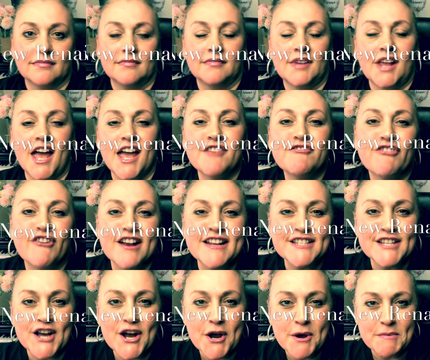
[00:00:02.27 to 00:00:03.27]
Hey friends,
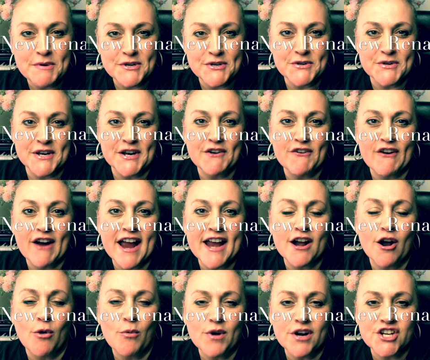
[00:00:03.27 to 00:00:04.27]
I hope you're doing great.
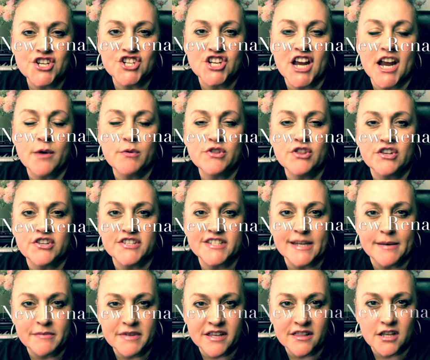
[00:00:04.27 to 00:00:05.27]
I want to share with you
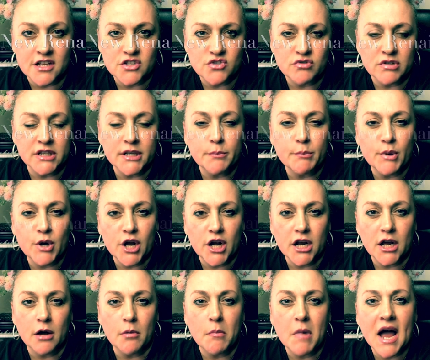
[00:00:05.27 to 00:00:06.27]
something that's really
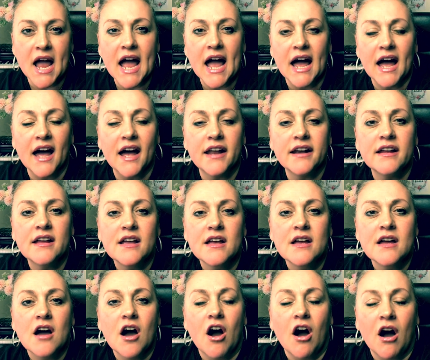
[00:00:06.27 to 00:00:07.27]
burning on my heart.
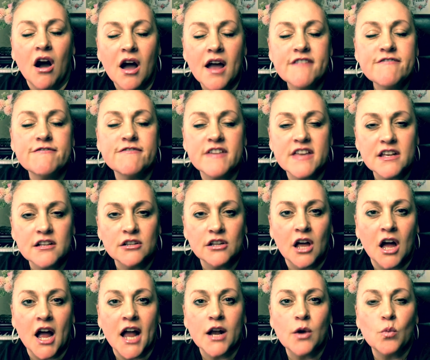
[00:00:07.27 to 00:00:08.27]
I feel
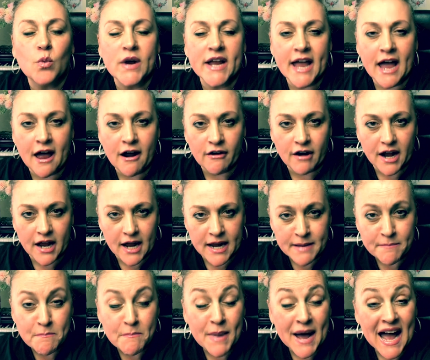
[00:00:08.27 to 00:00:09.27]
like we are
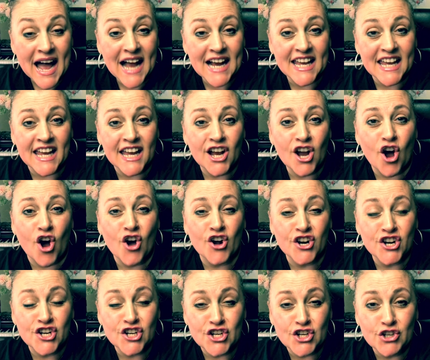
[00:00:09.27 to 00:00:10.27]
embarking on
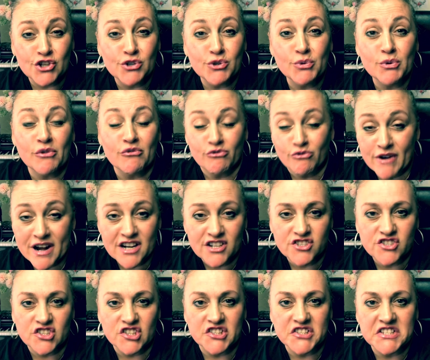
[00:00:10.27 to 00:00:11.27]
a new
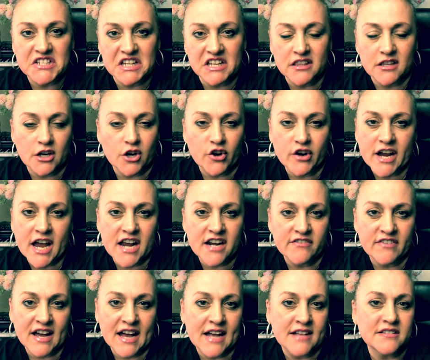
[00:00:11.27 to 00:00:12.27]
renaissance in the creative
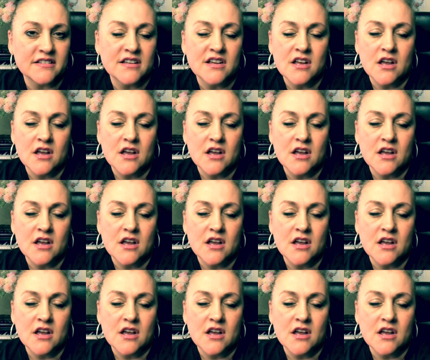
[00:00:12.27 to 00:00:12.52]
arts.